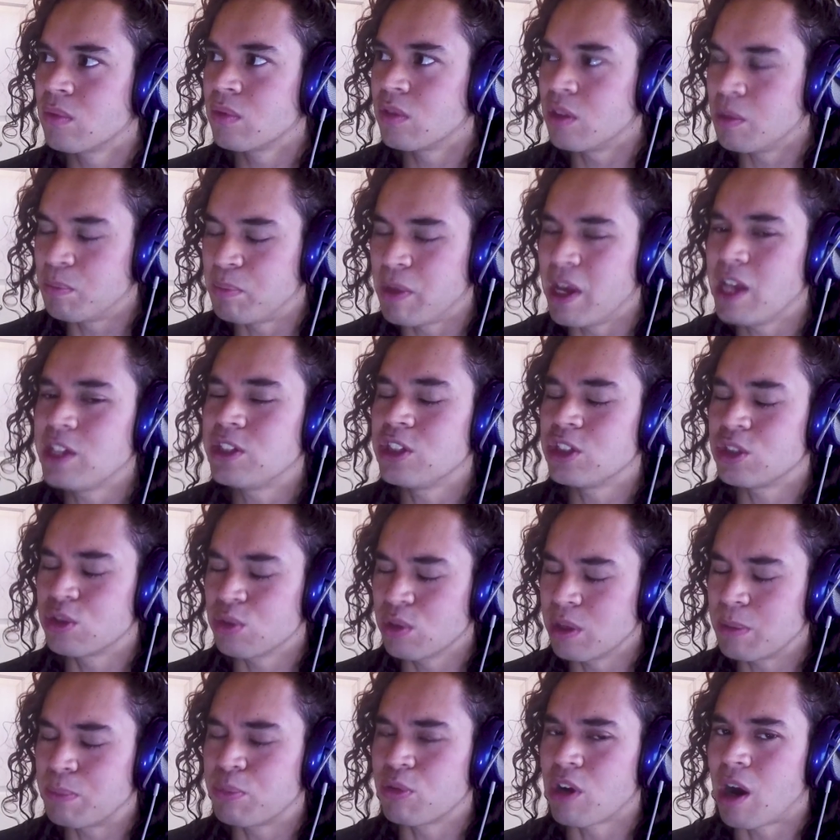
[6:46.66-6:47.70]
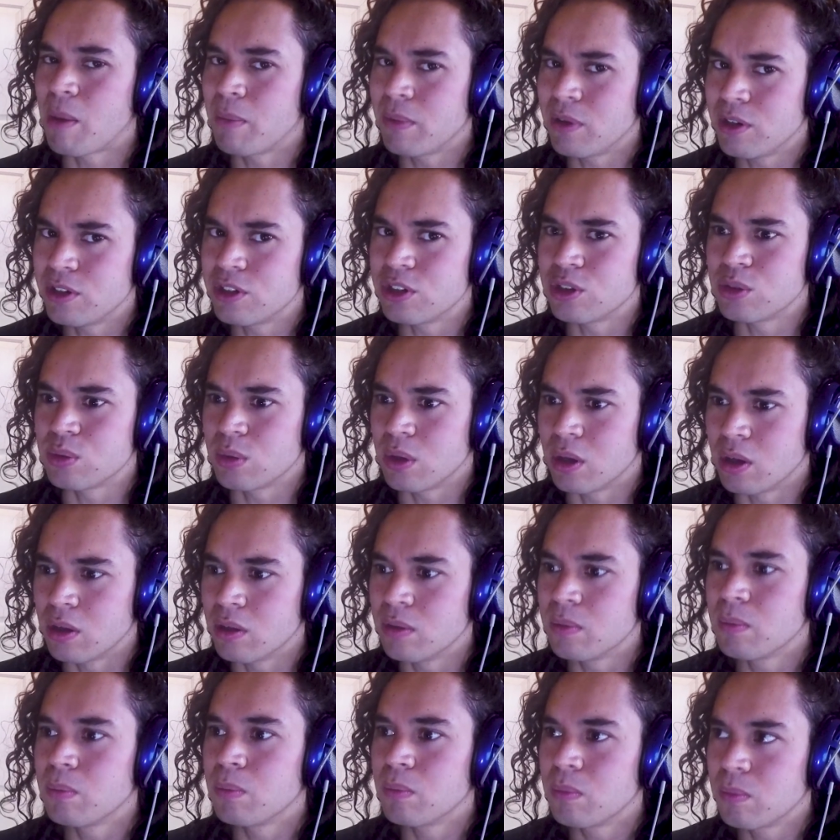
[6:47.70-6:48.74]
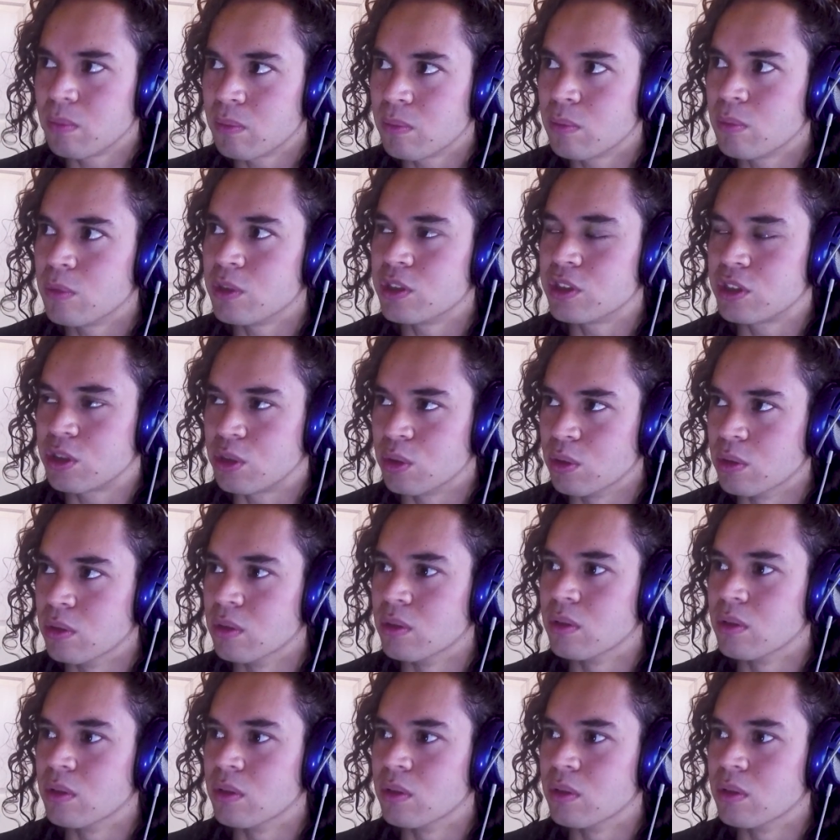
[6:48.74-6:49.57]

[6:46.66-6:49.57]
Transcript: The bass is really prominent as well. That's cool.